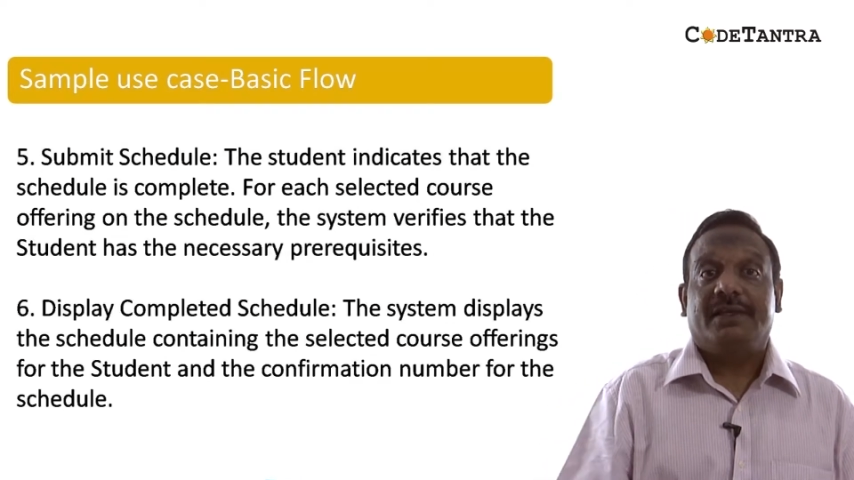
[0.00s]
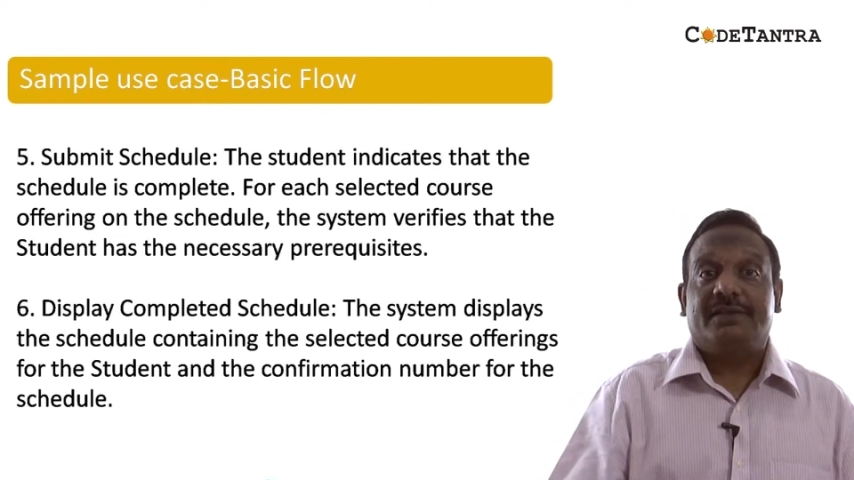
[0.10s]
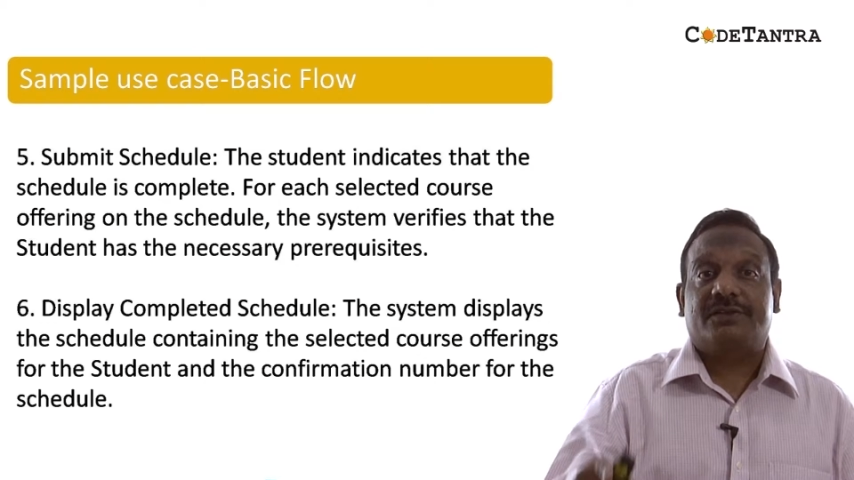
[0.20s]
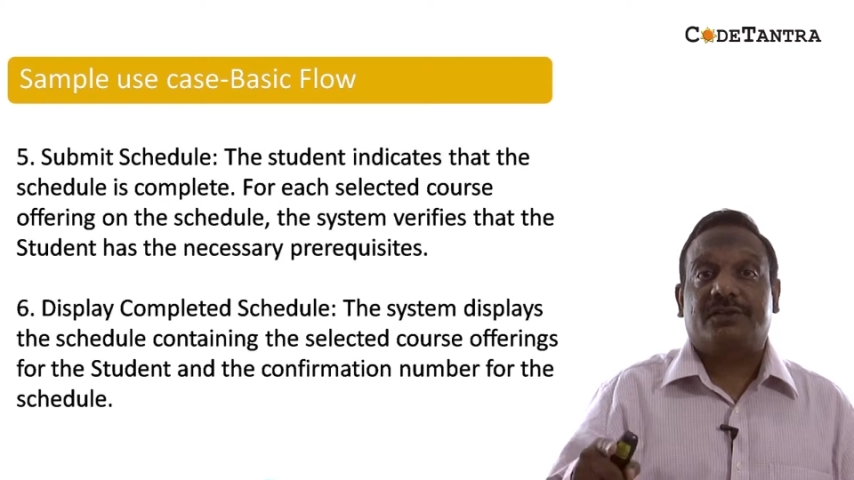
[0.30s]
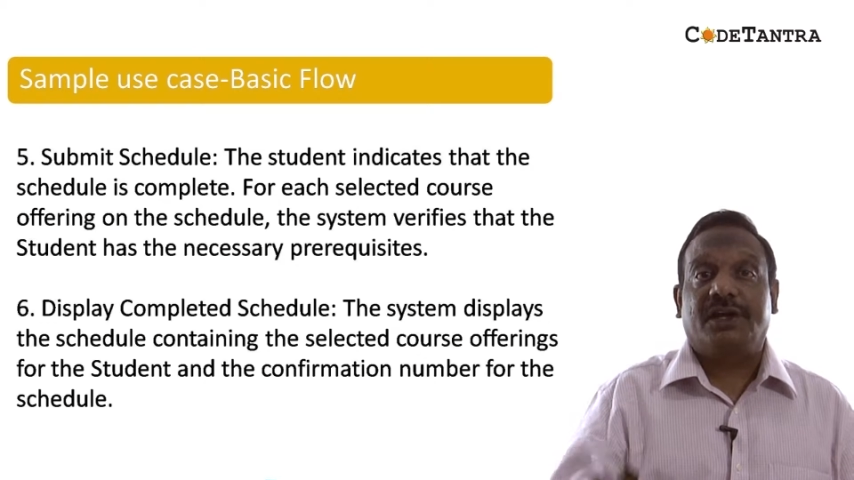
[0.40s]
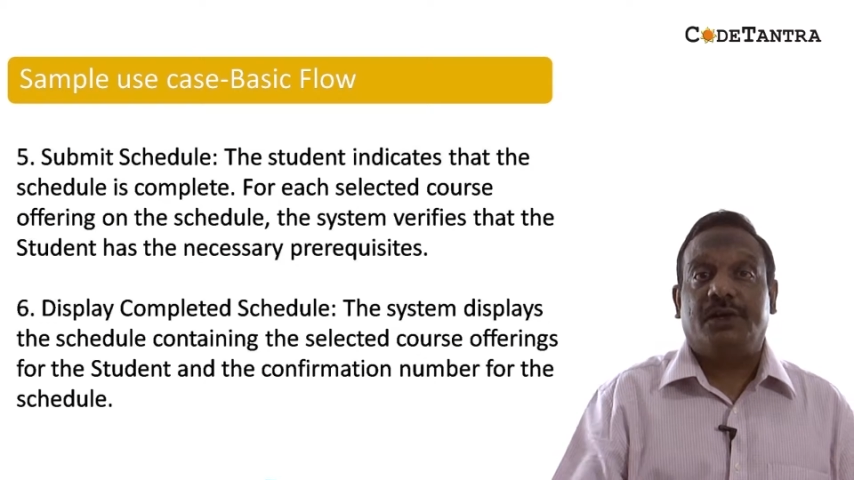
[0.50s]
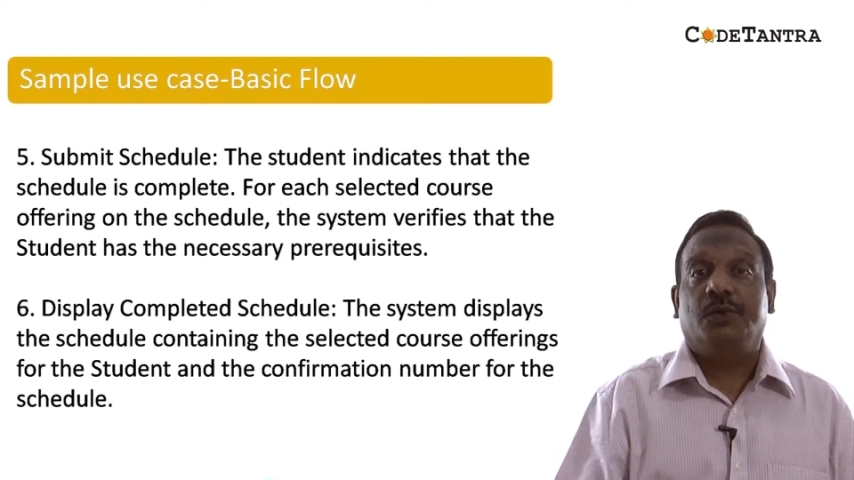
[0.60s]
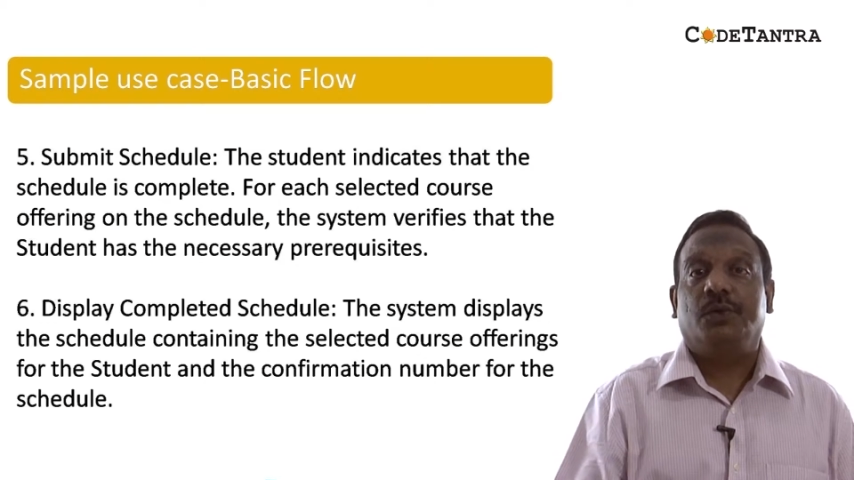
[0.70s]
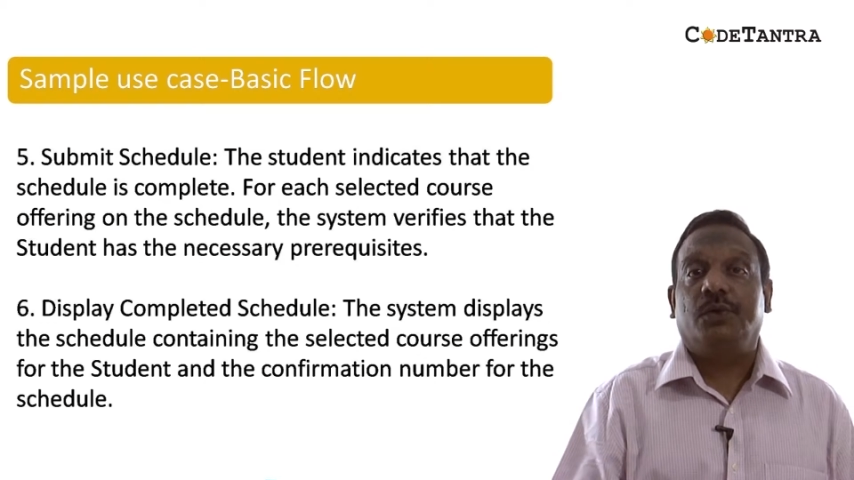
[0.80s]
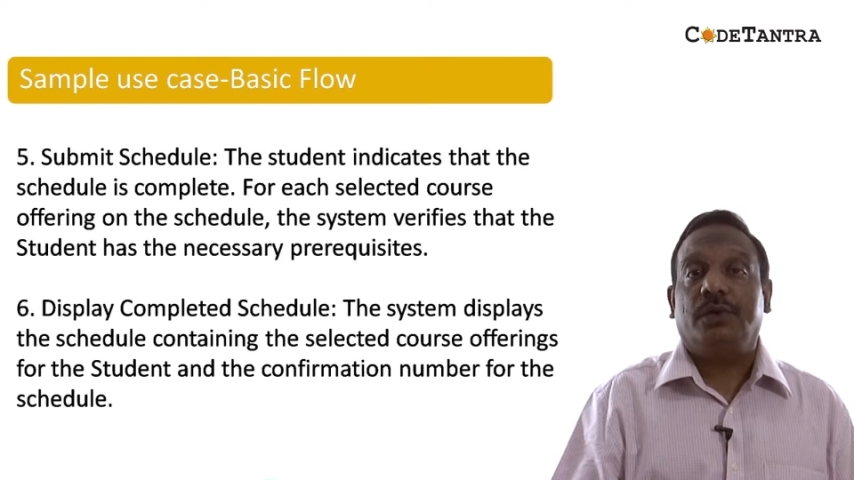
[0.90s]
the
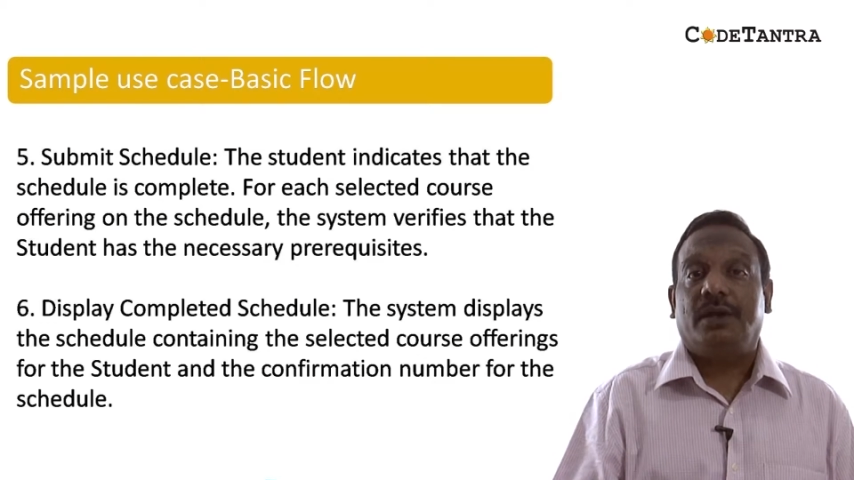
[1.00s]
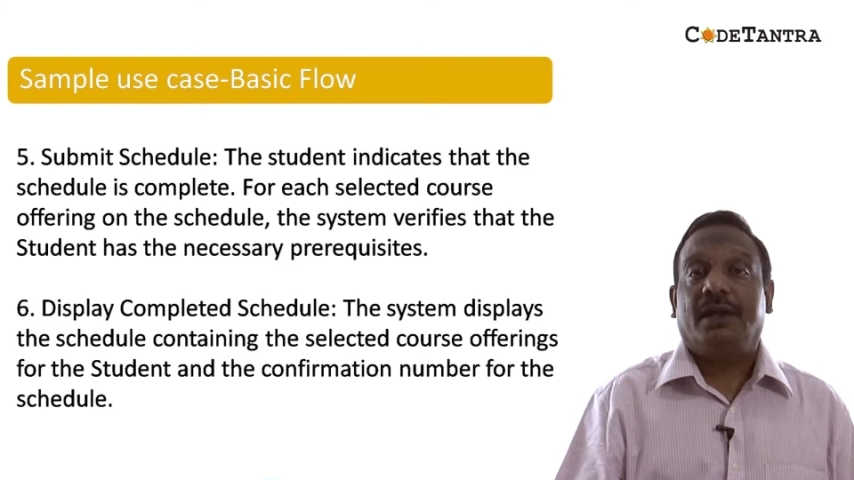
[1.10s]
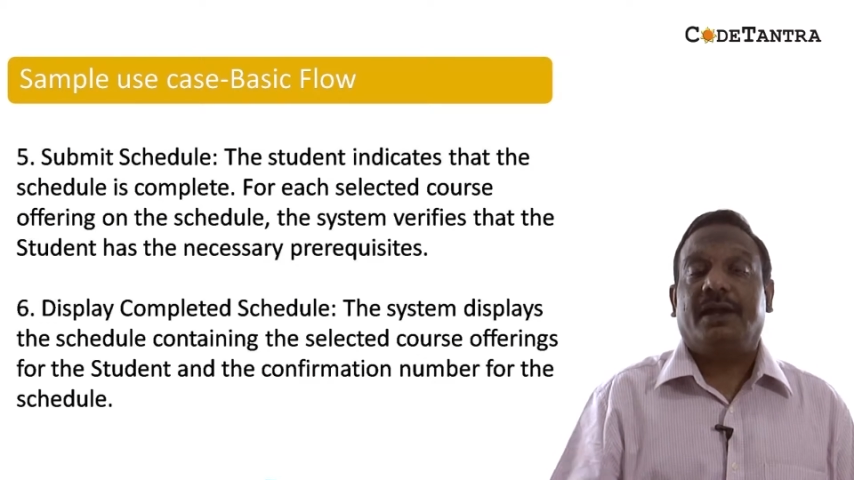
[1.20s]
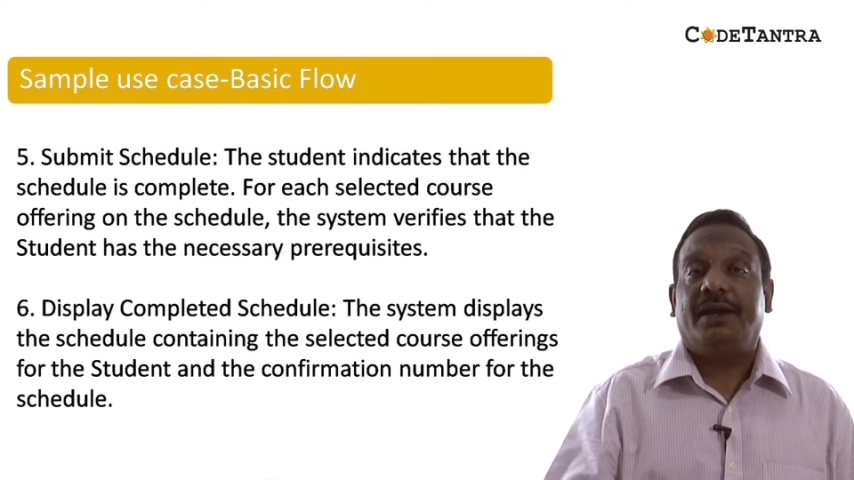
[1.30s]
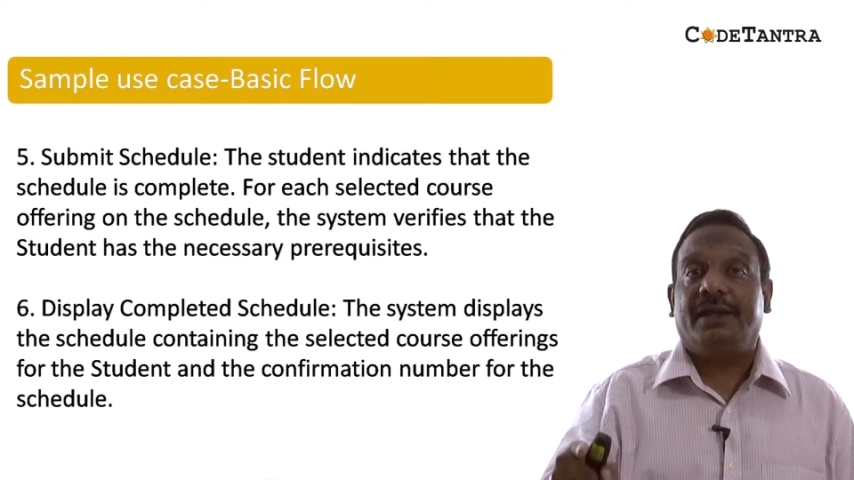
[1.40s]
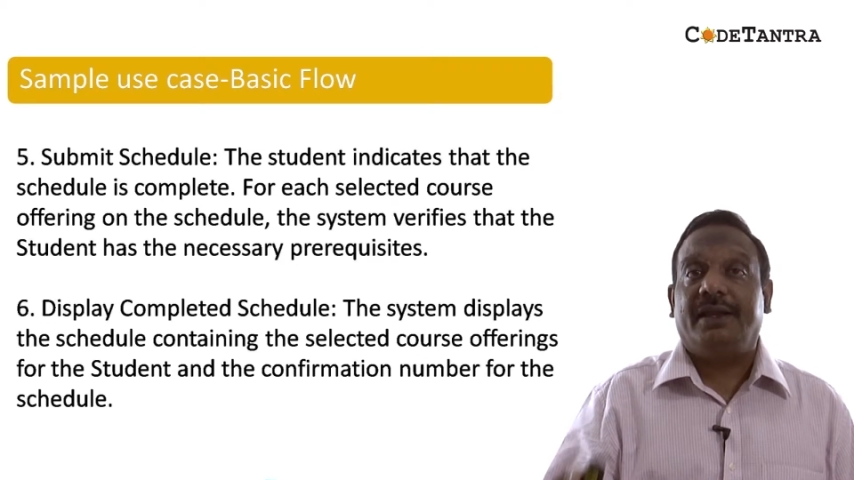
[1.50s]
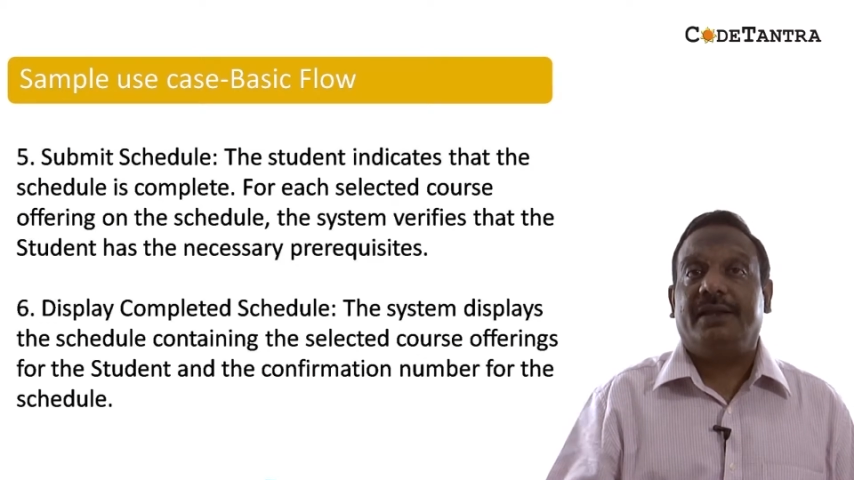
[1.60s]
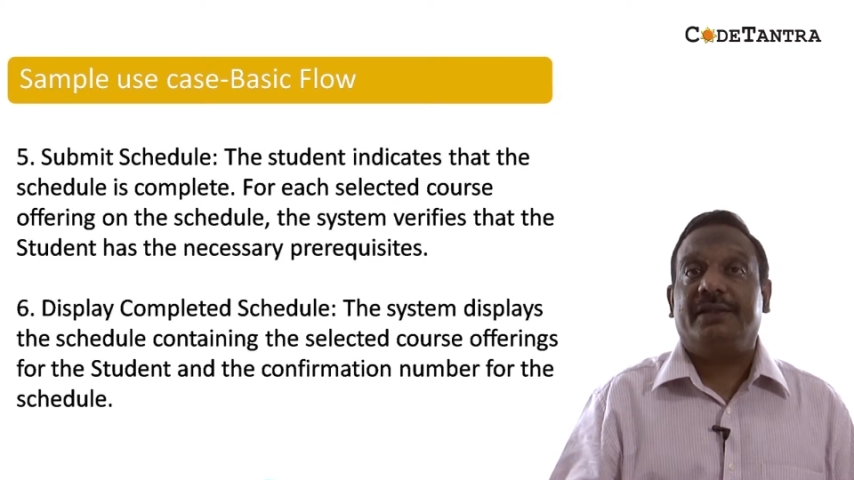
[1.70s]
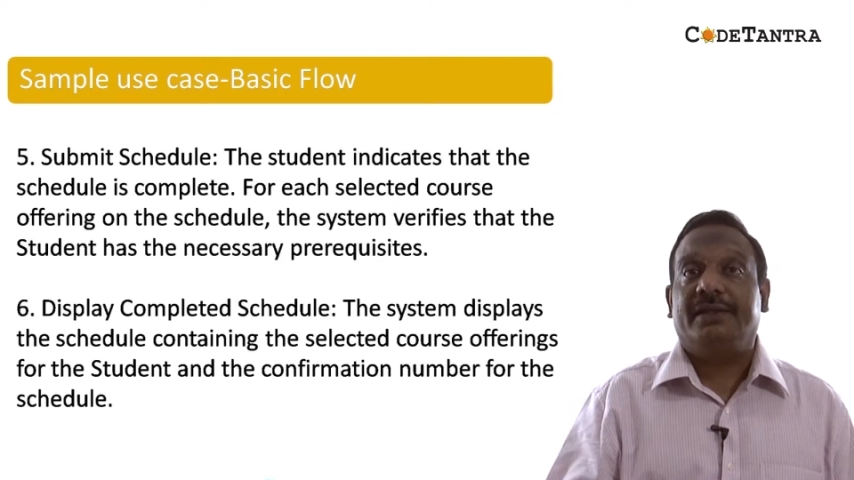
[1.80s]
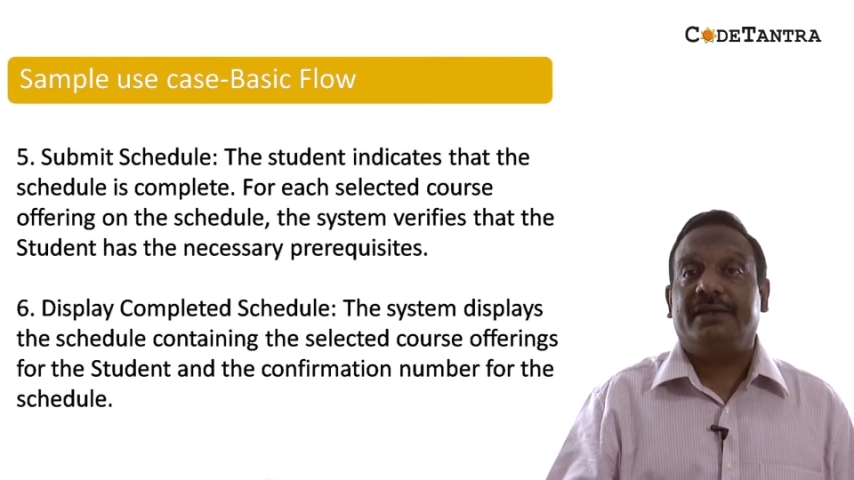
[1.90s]
schedule
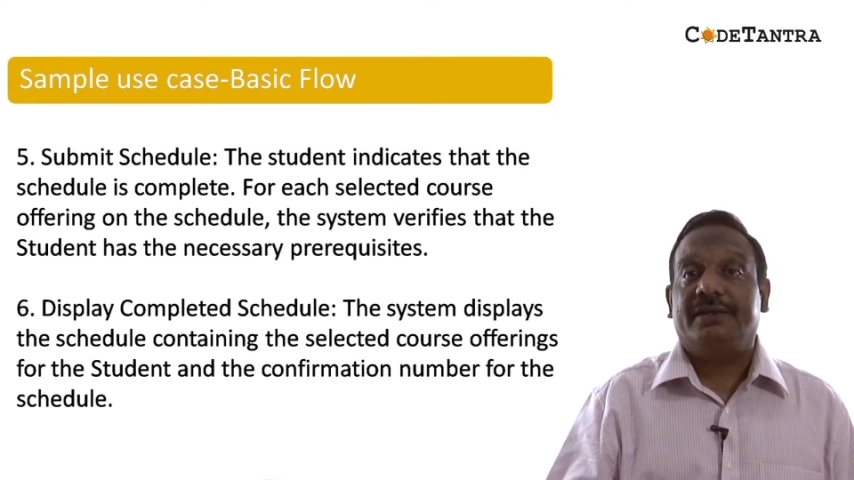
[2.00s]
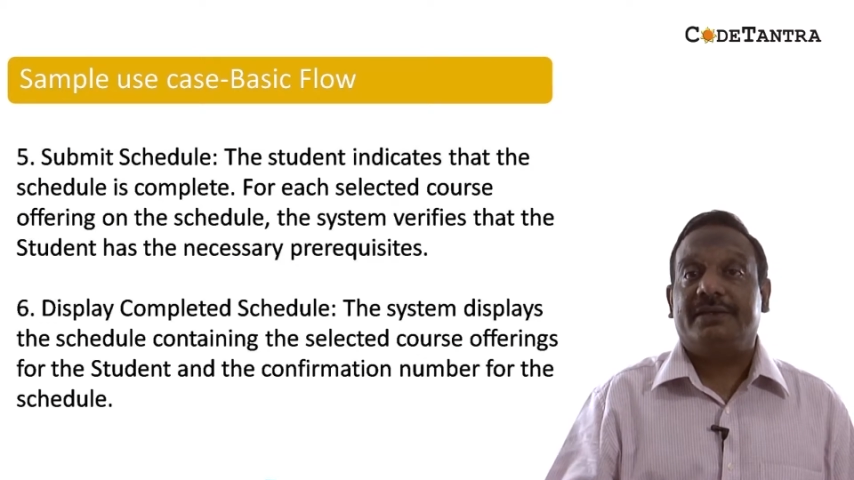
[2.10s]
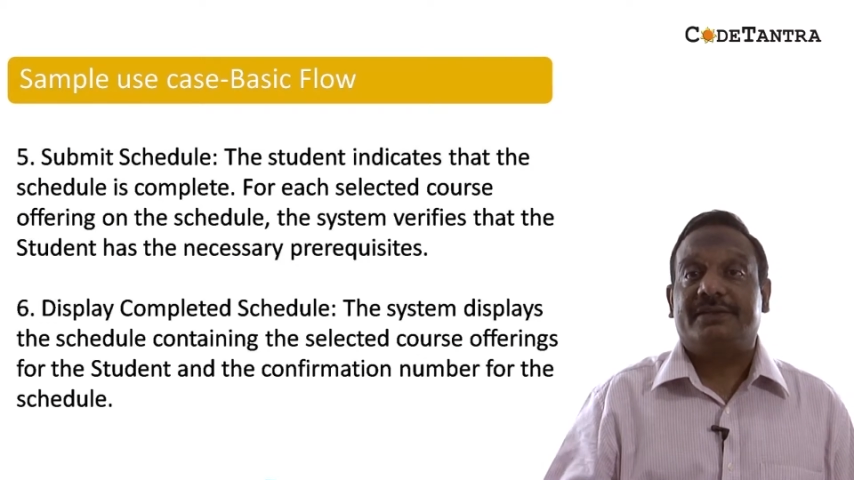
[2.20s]
containing the